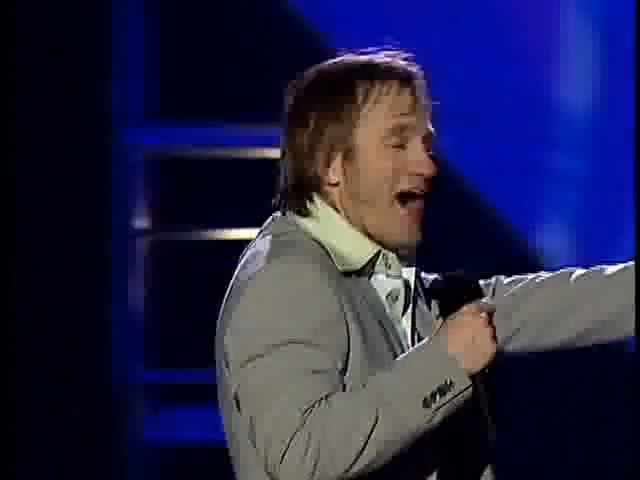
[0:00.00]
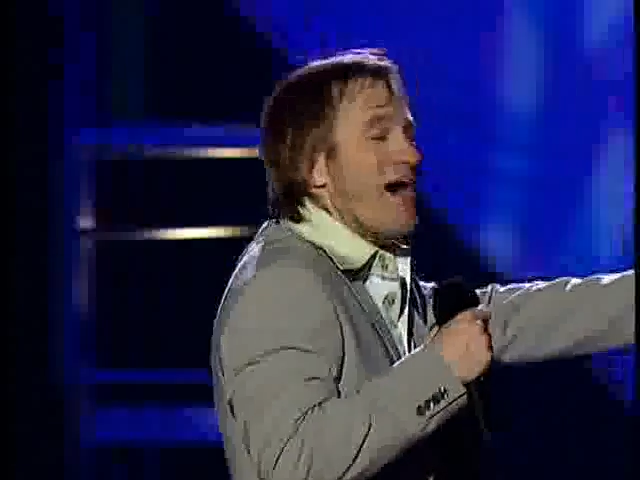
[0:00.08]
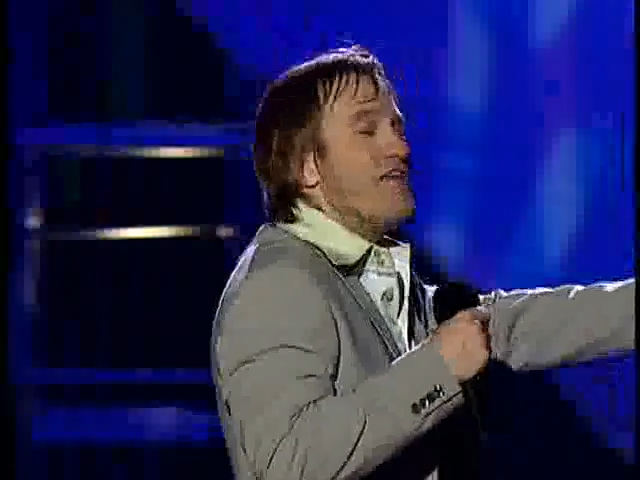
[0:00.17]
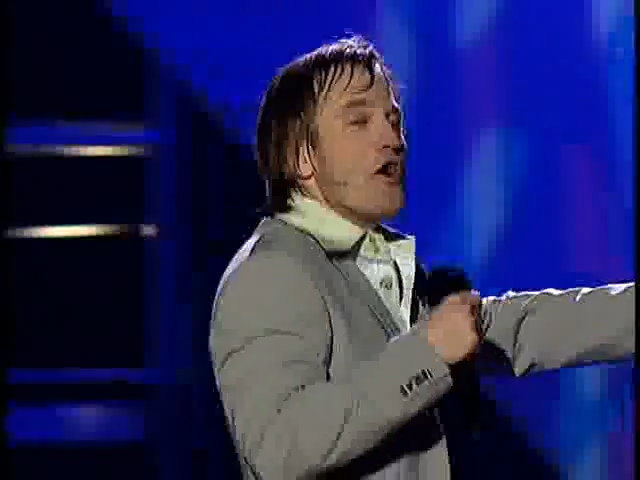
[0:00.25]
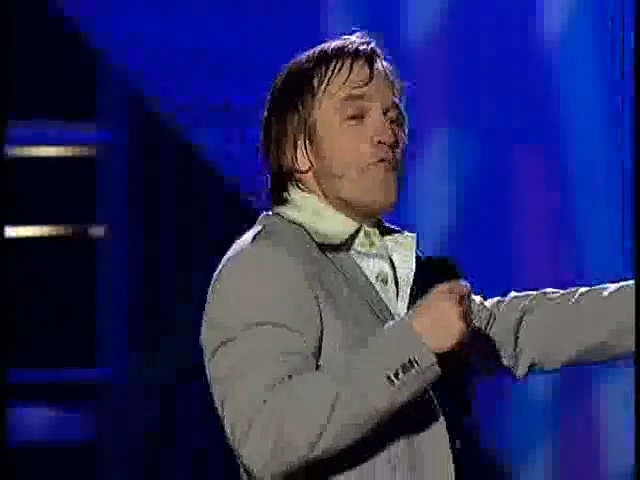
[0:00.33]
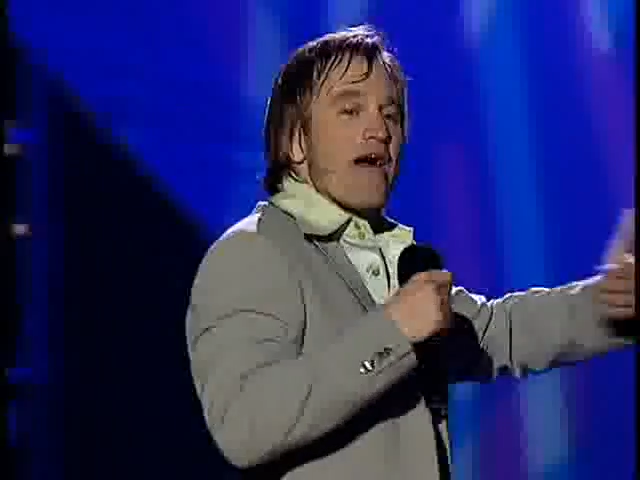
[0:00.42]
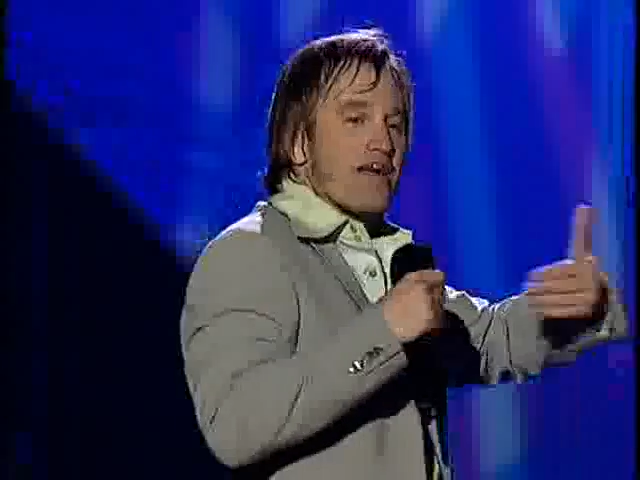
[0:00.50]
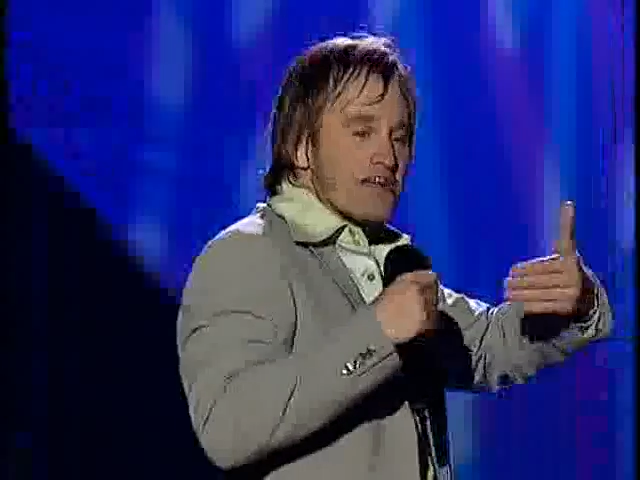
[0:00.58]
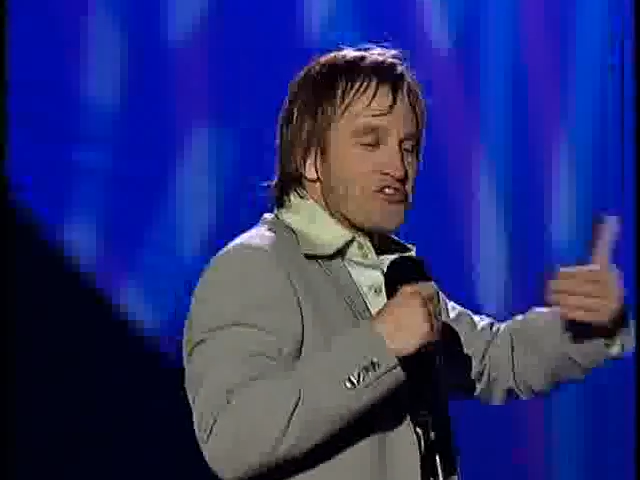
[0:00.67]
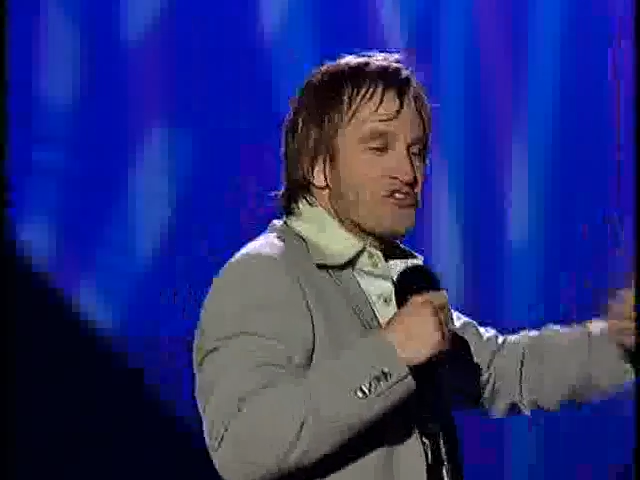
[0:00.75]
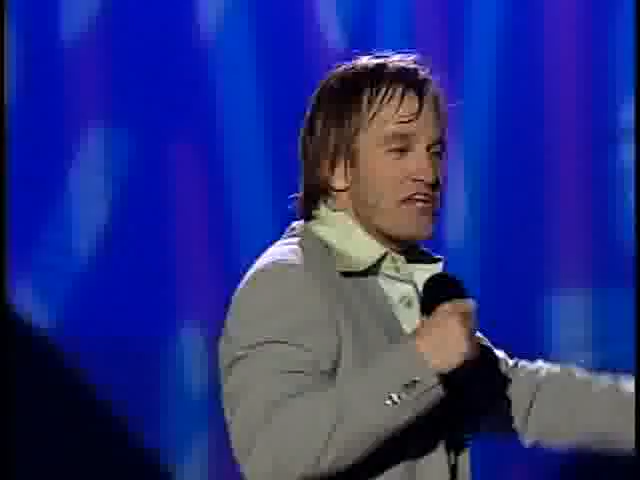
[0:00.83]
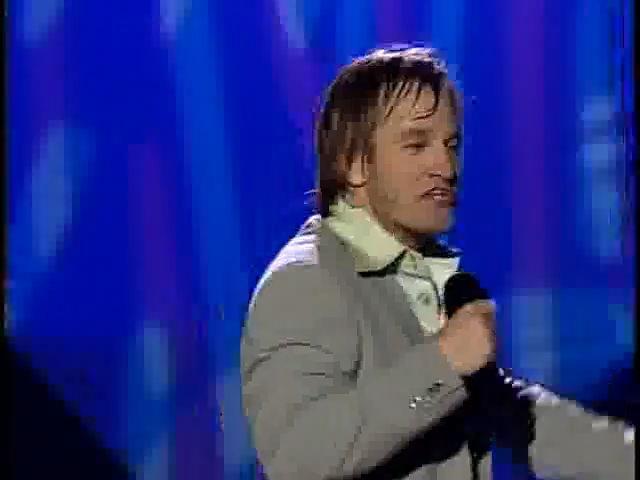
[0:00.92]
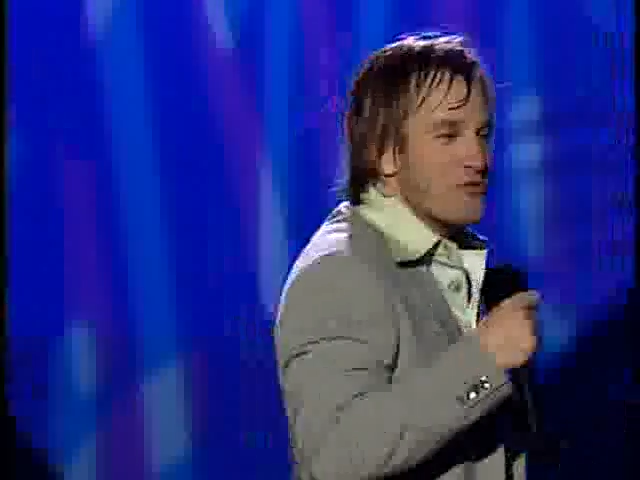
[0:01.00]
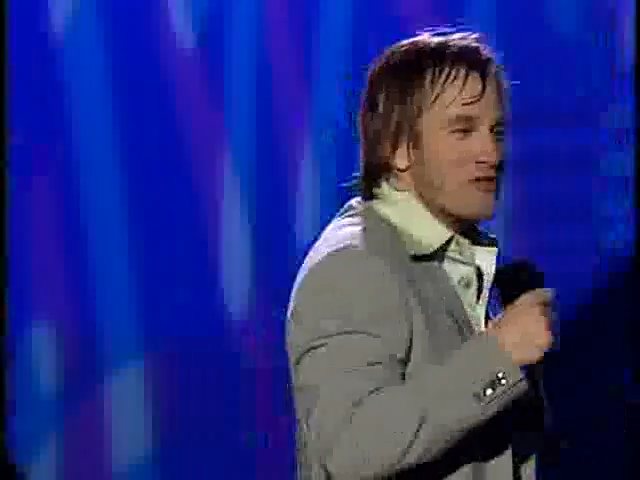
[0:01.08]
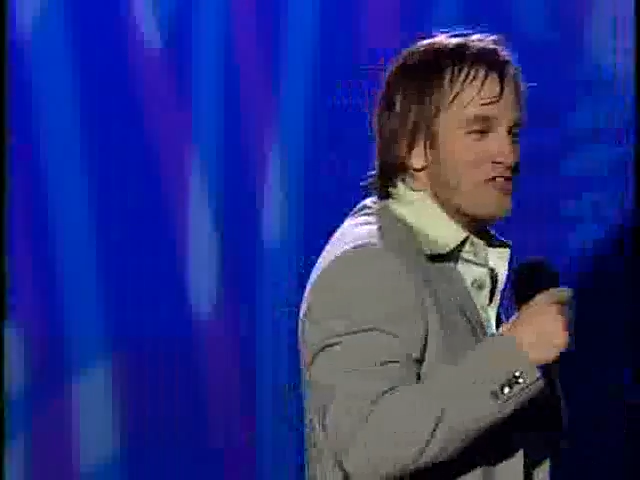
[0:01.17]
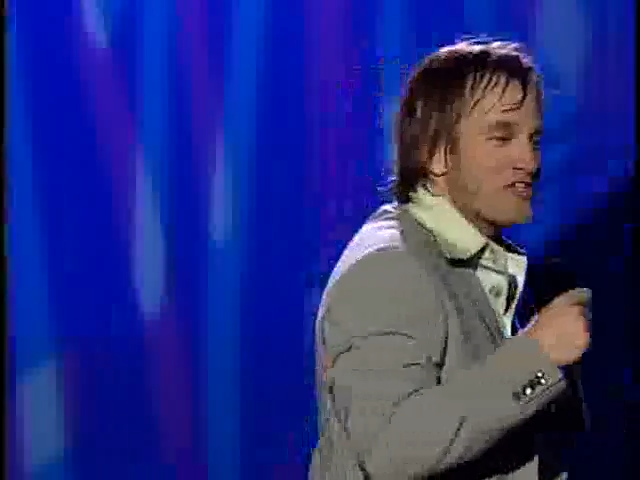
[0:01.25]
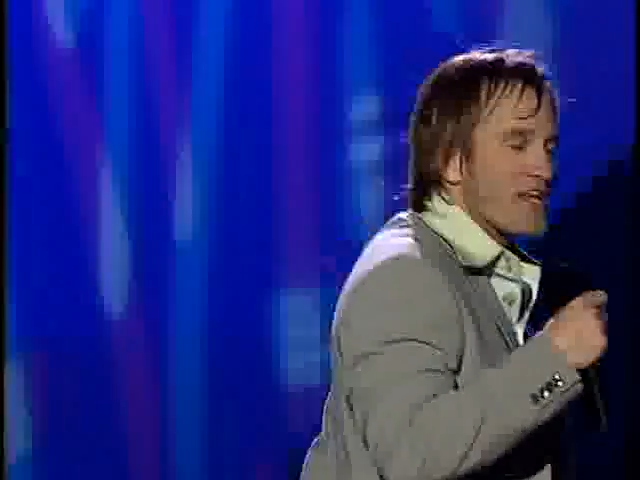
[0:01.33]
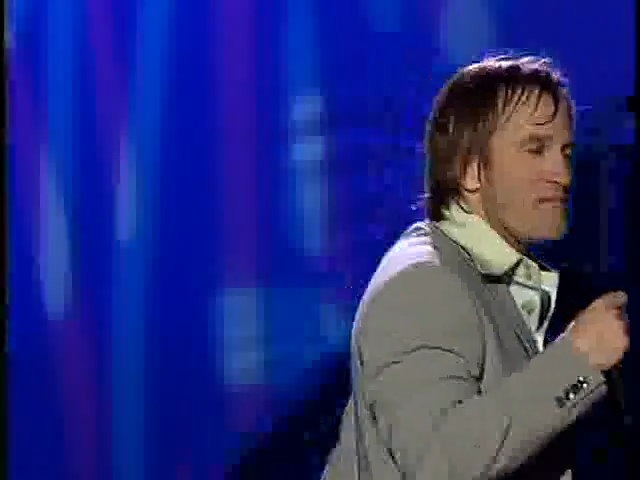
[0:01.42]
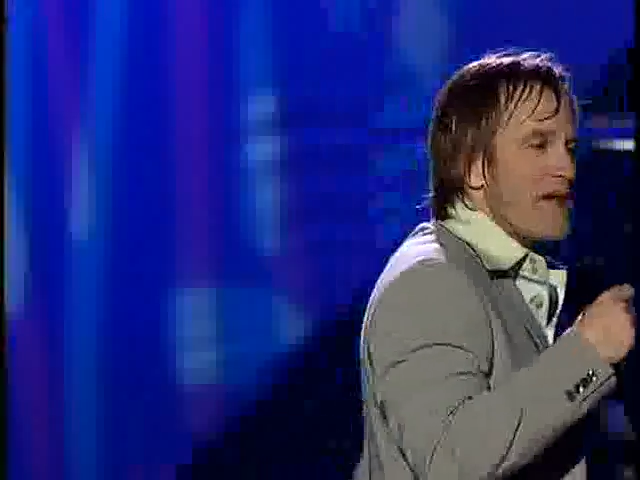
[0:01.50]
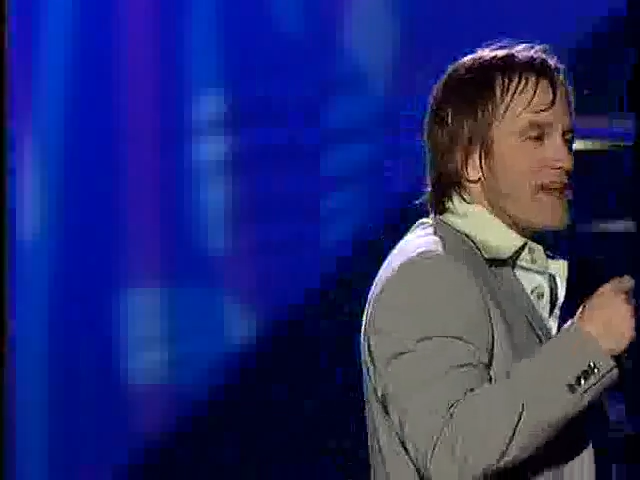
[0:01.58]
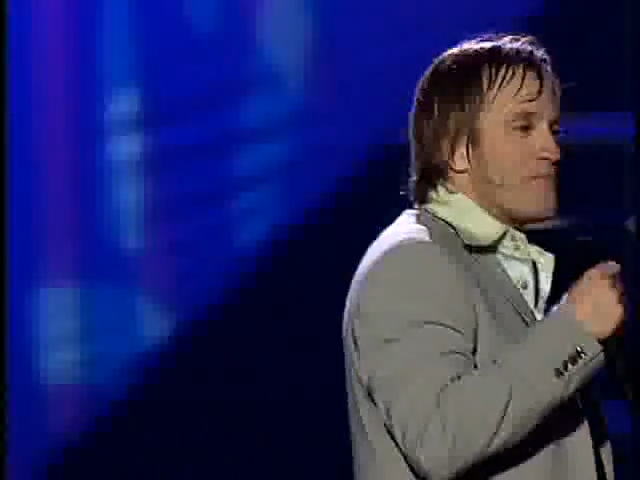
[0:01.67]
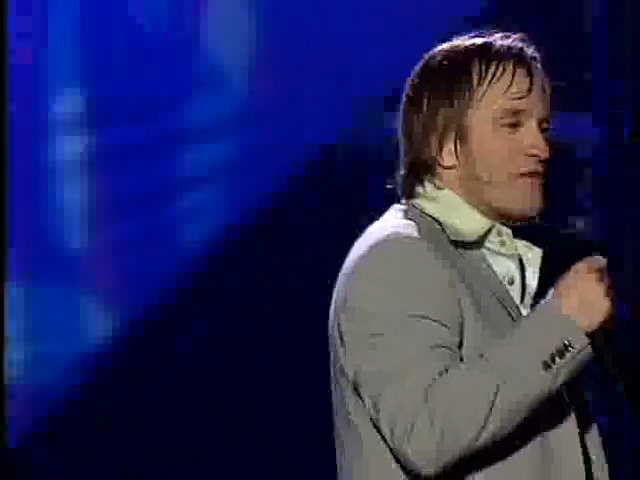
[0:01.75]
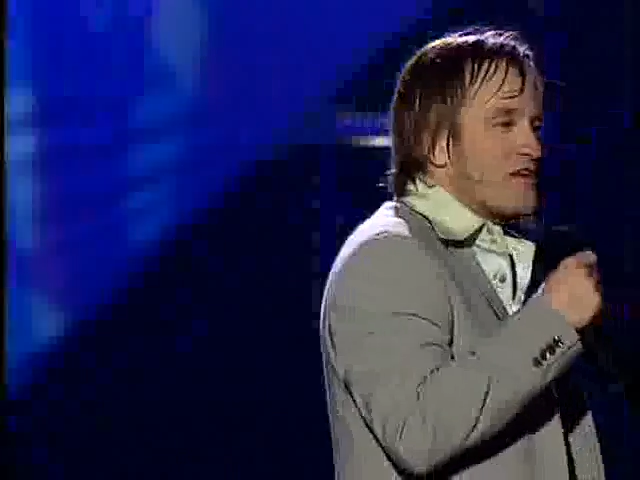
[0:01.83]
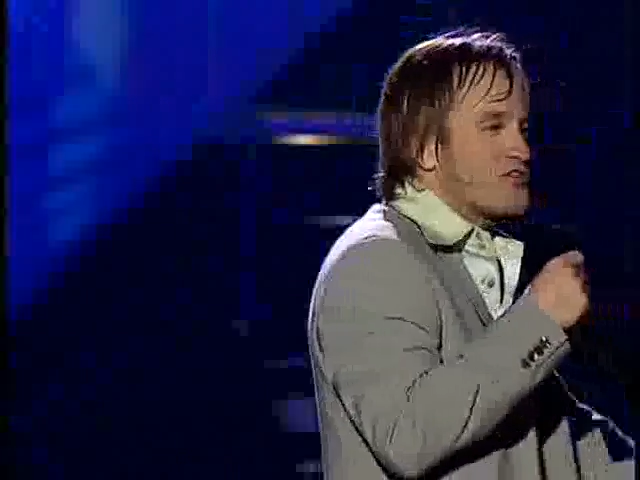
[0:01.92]
I know my constituency
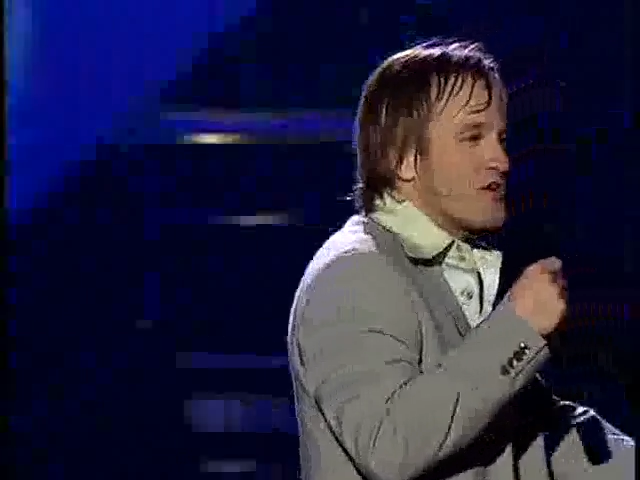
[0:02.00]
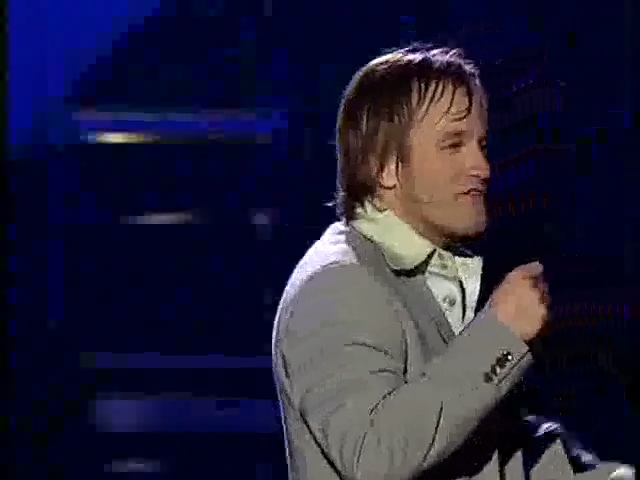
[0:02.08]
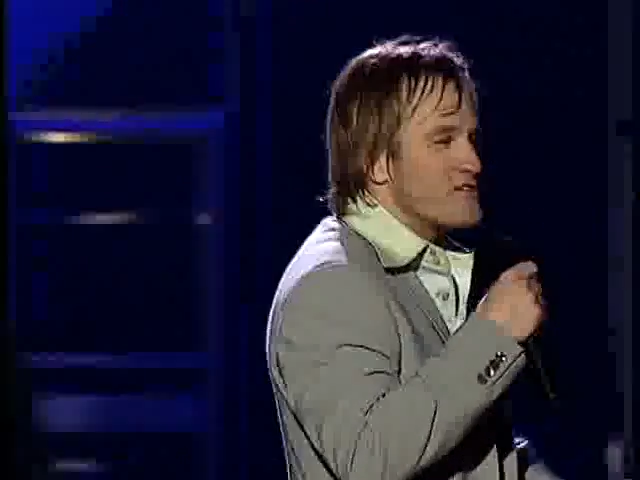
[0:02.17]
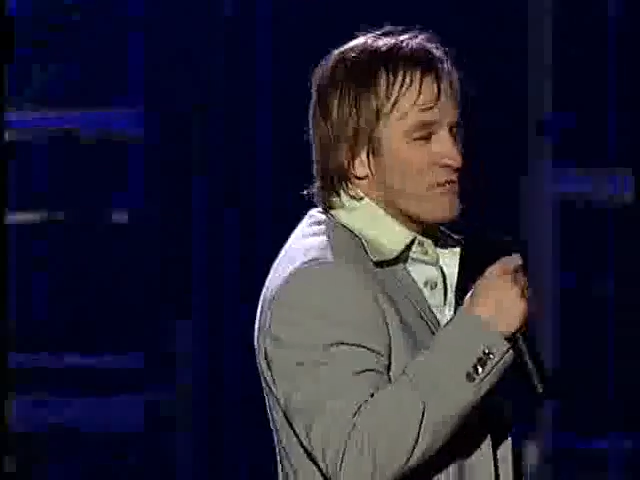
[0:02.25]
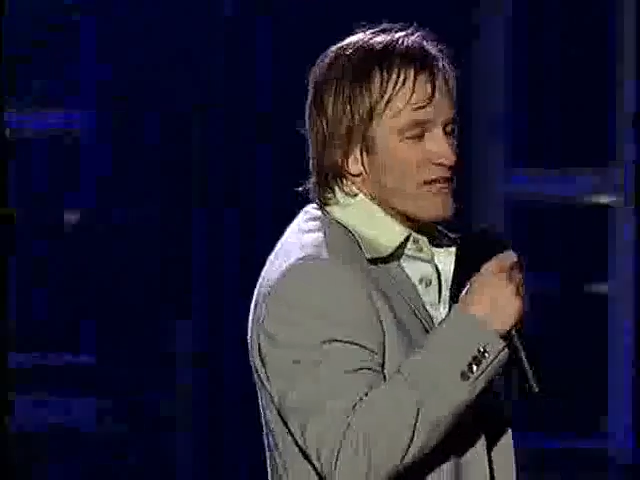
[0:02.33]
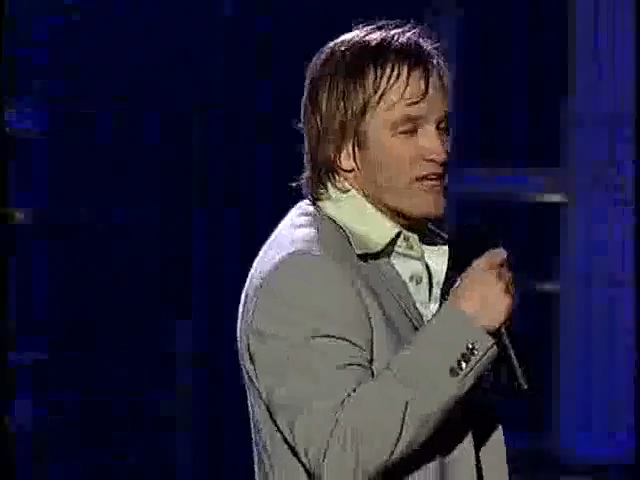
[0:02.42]
made up conservatives